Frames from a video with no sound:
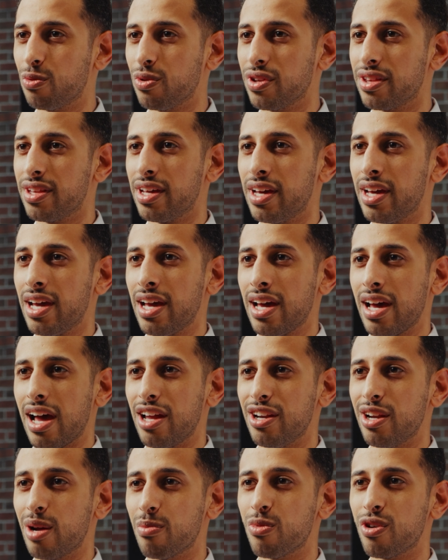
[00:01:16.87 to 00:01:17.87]
with a
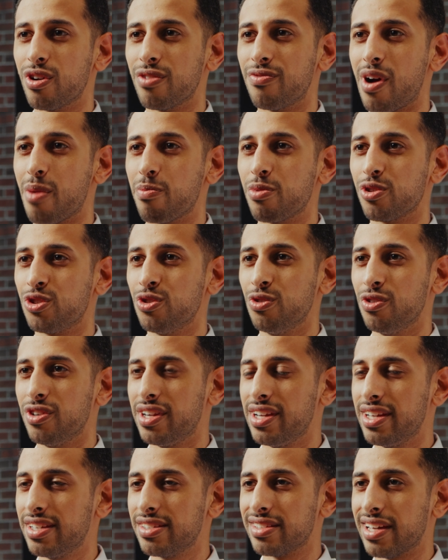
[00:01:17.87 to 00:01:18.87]
number of
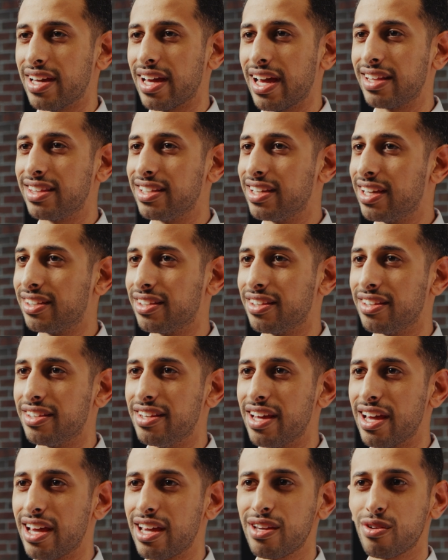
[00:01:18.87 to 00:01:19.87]
opportunities that at the end of the
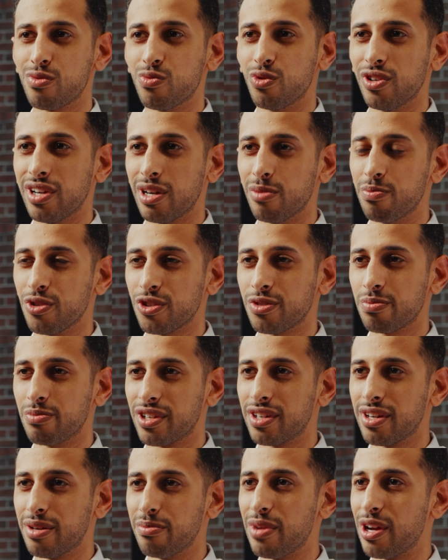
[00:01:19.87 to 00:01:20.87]
day will help us
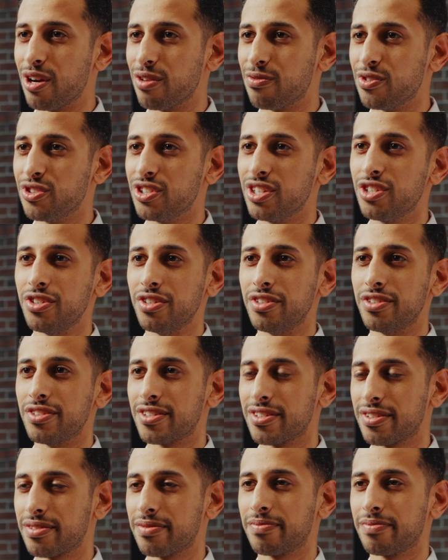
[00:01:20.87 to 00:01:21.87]
become better physicians.